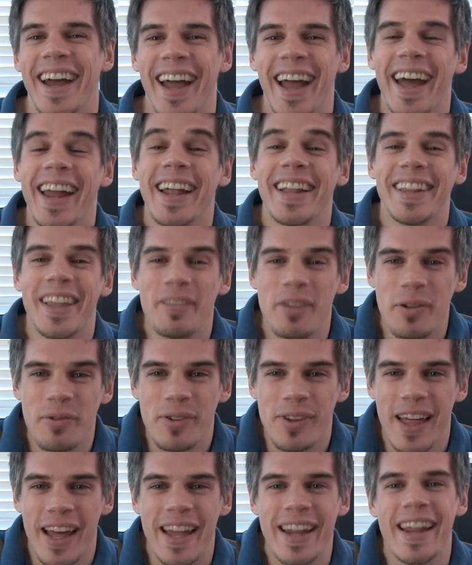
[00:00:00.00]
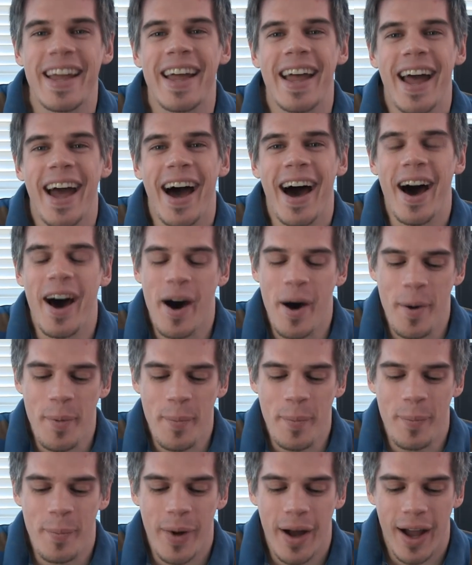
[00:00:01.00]
and I love you for that,
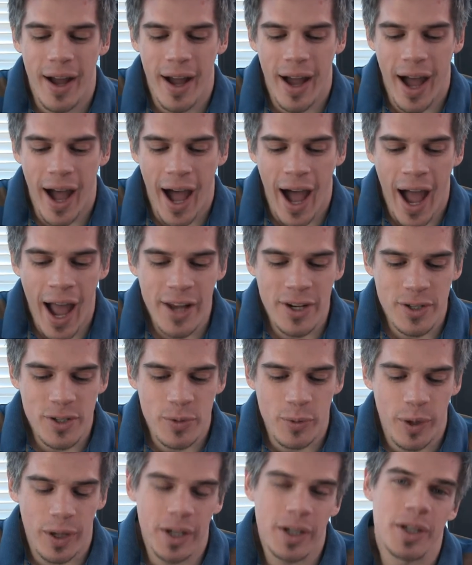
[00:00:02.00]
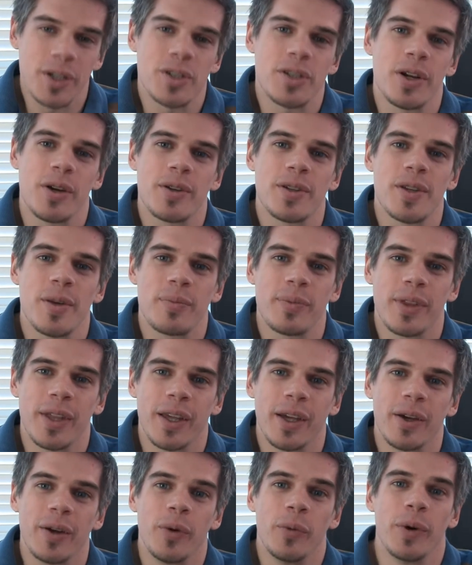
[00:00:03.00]
I just wanted to share
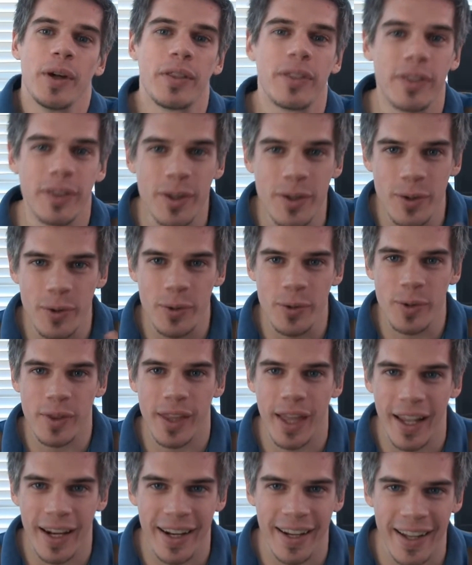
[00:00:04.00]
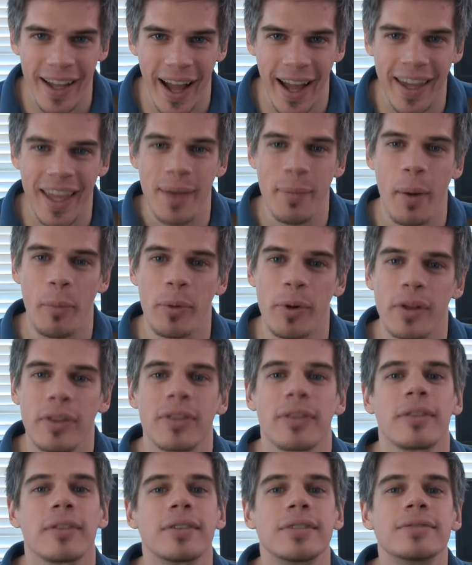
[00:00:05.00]
something with you that I came up
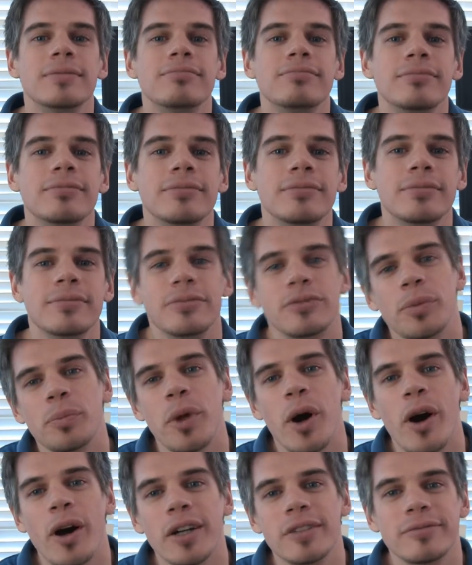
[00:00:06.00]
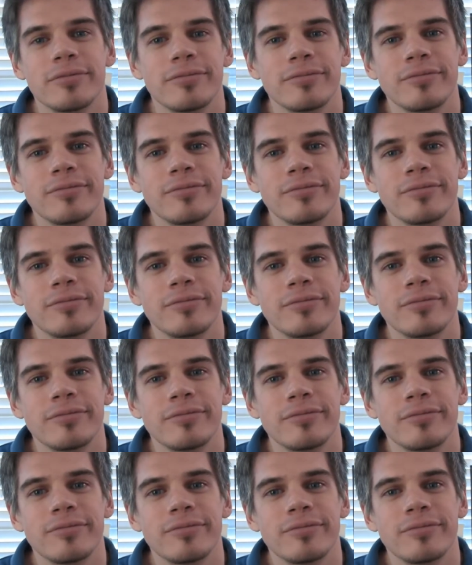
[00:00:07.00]
with from the heart.